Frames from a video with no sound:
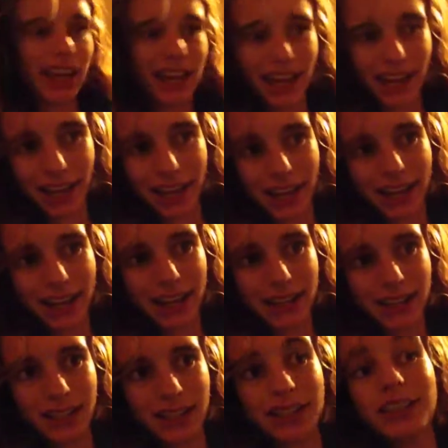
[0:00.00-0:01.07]
Hey
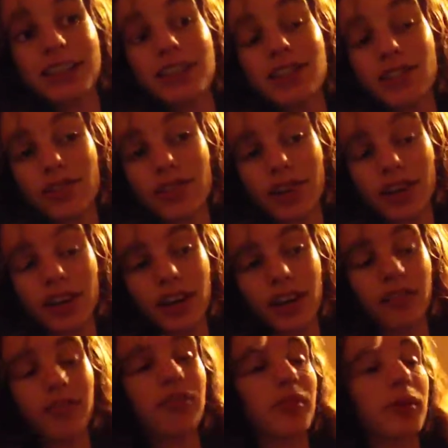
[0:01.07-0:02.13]
guys, it's
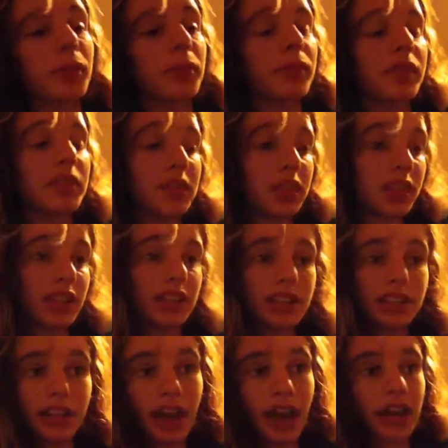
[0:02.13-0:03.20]
Katrina from
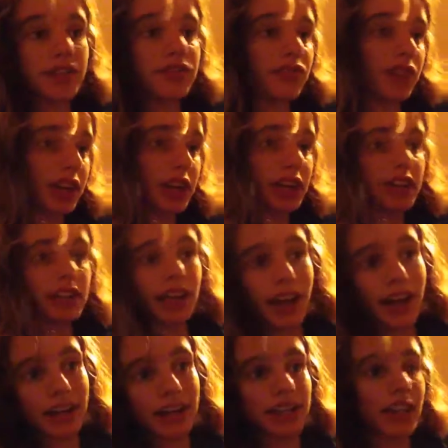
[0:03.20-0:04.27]

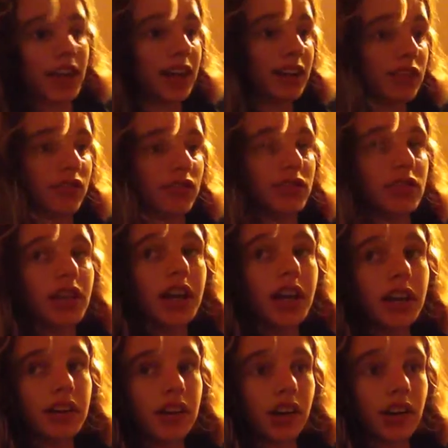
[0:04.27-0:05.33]

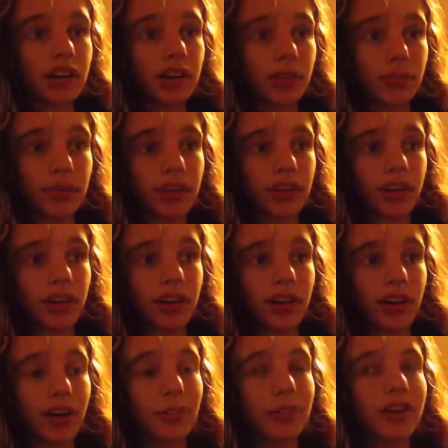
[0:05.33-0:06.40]

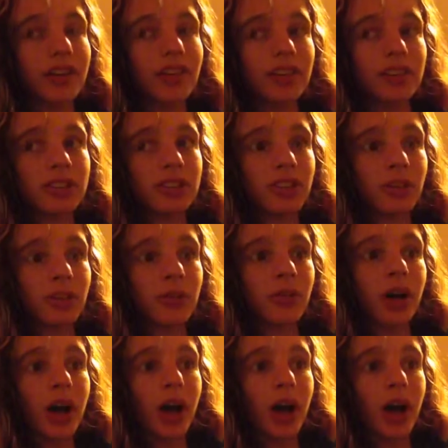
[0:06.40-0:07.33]
these-radiant-shadows.tumblr.com, and also